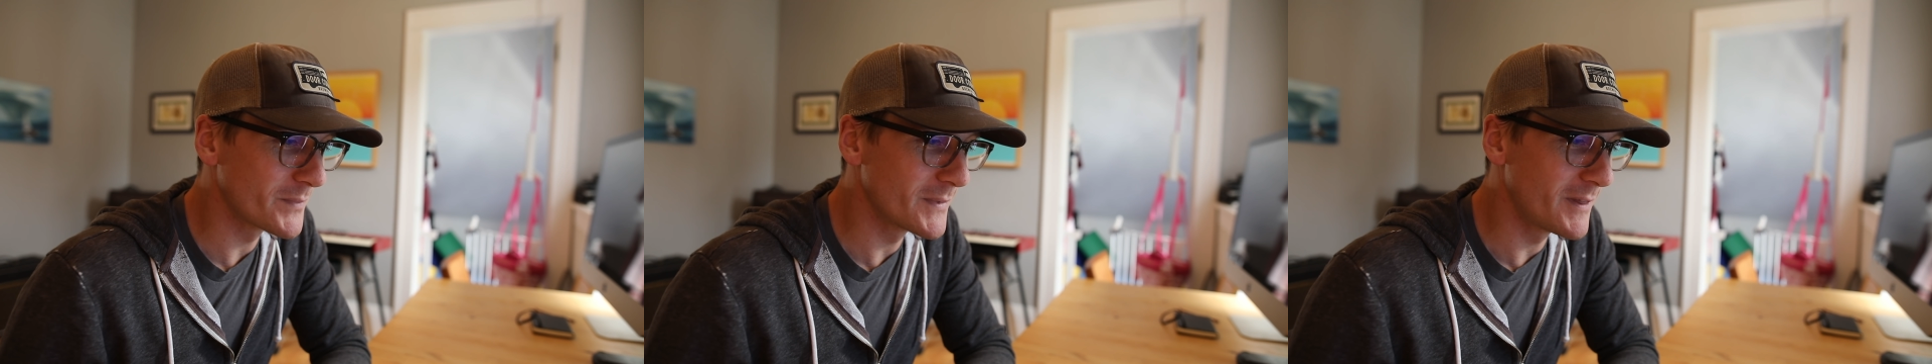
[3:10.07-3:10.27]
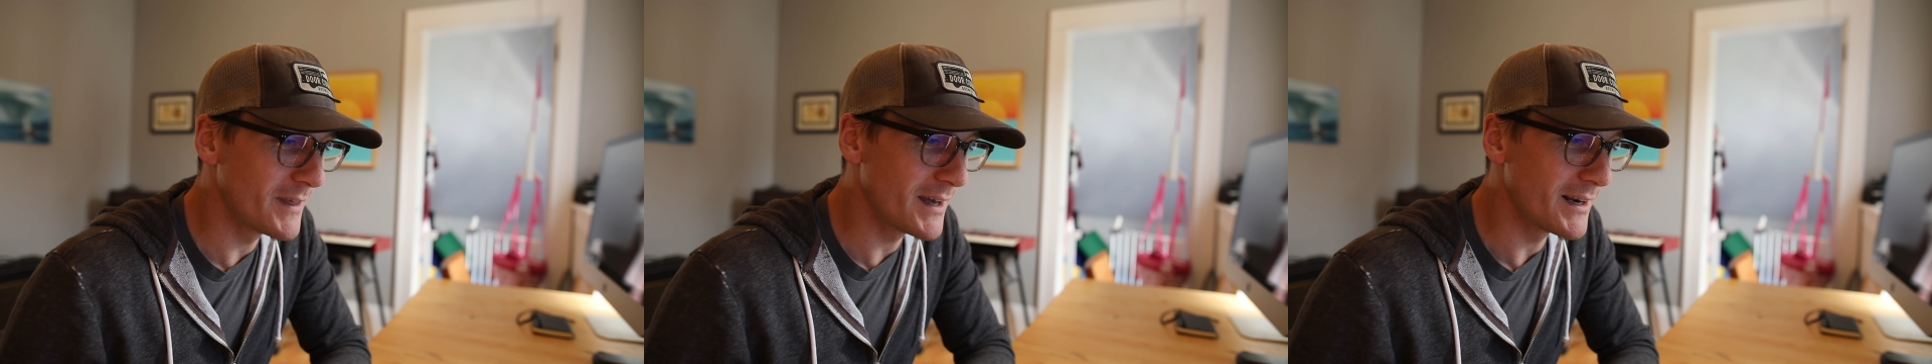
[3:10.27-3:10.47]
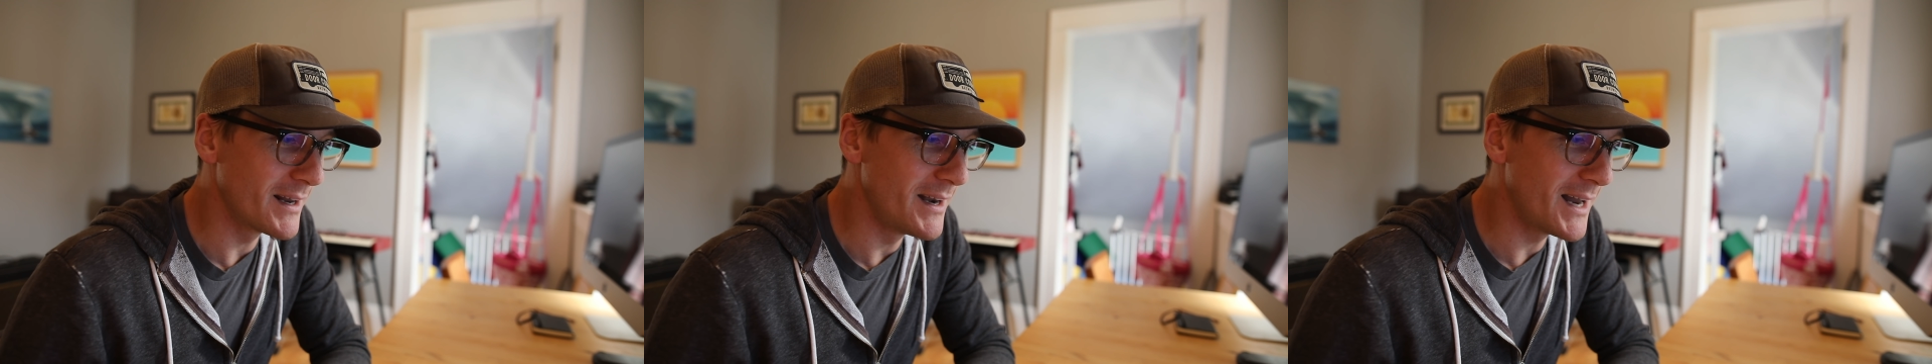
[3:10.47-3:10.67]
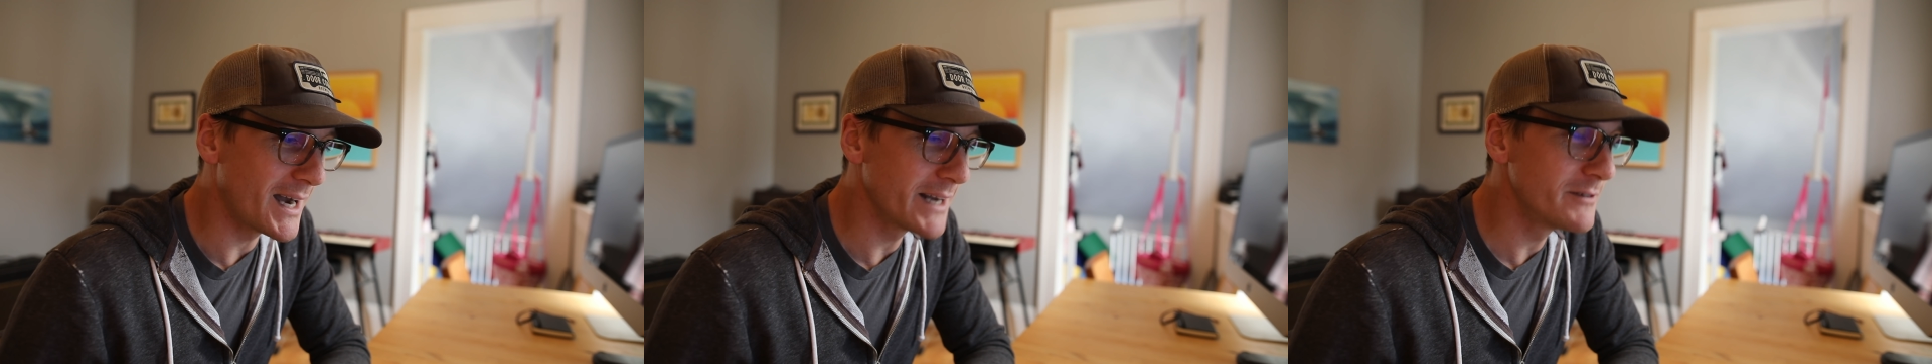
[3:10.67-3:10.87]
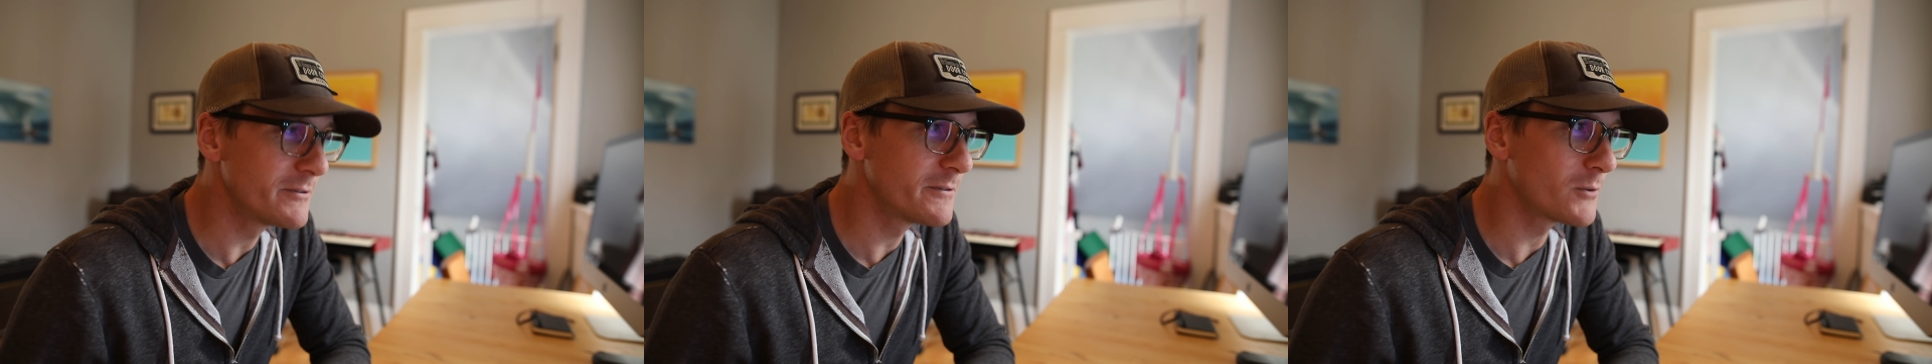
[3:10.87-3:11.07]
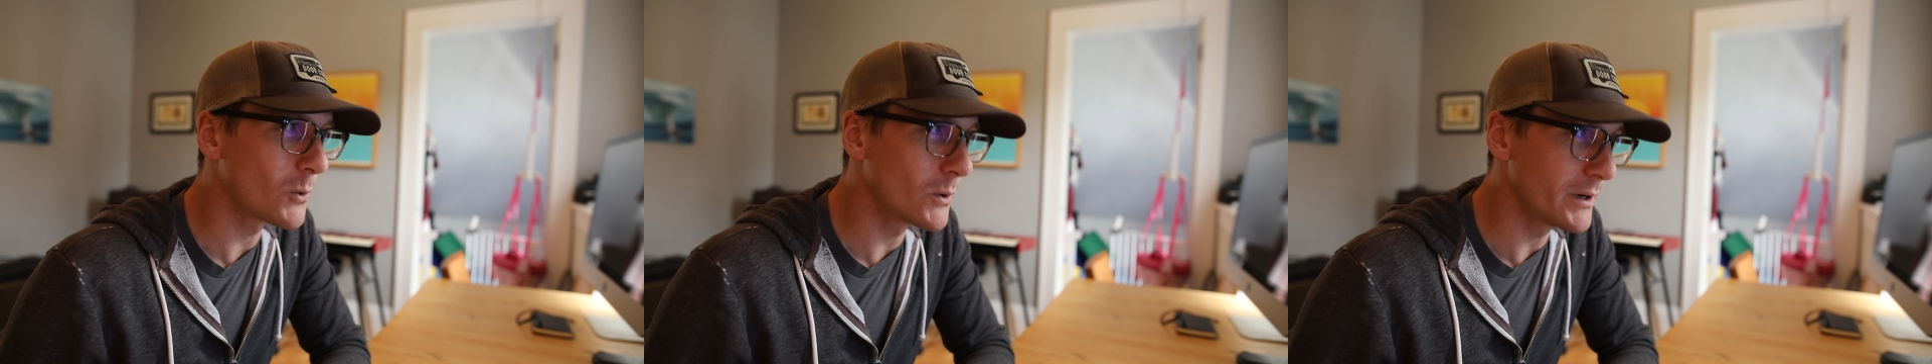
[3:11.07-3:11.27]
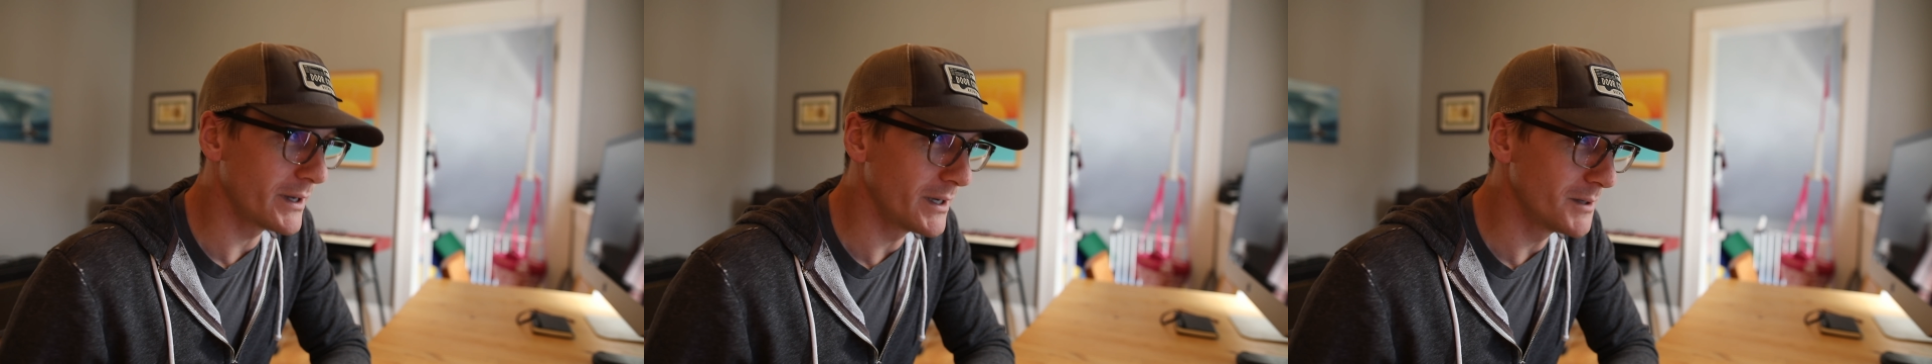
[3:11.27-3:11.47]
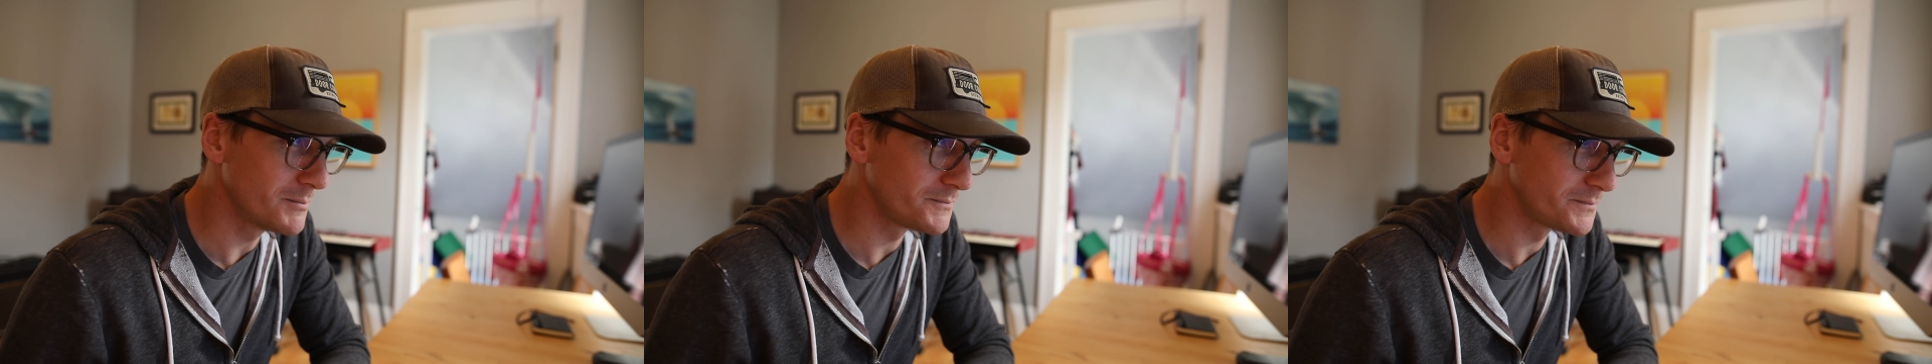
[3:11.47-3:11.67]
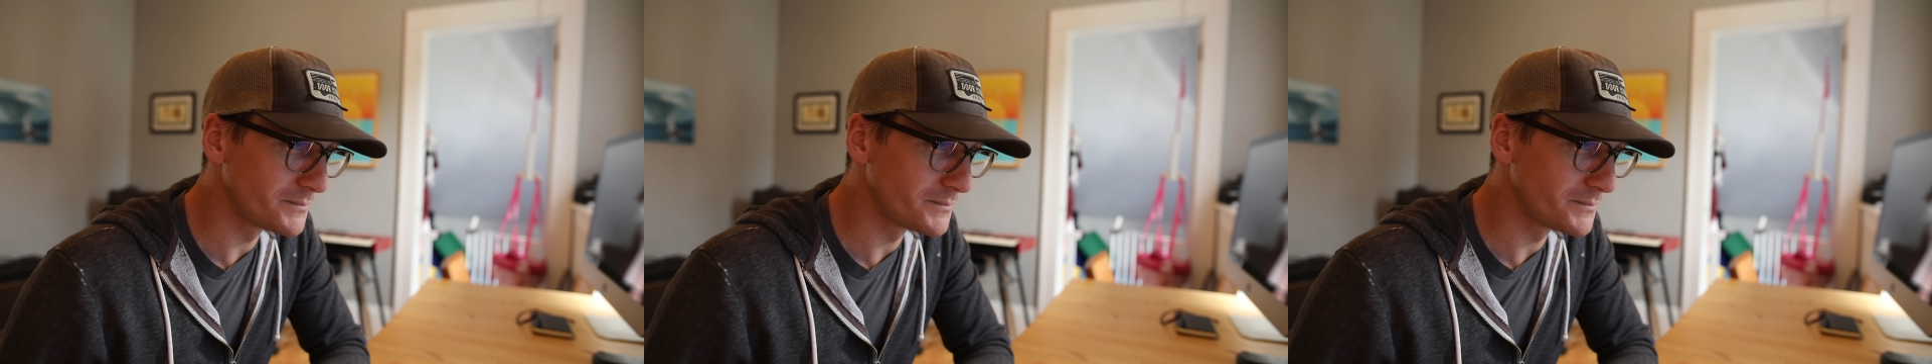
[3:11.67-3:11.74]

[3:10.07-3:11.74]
then at 9:40,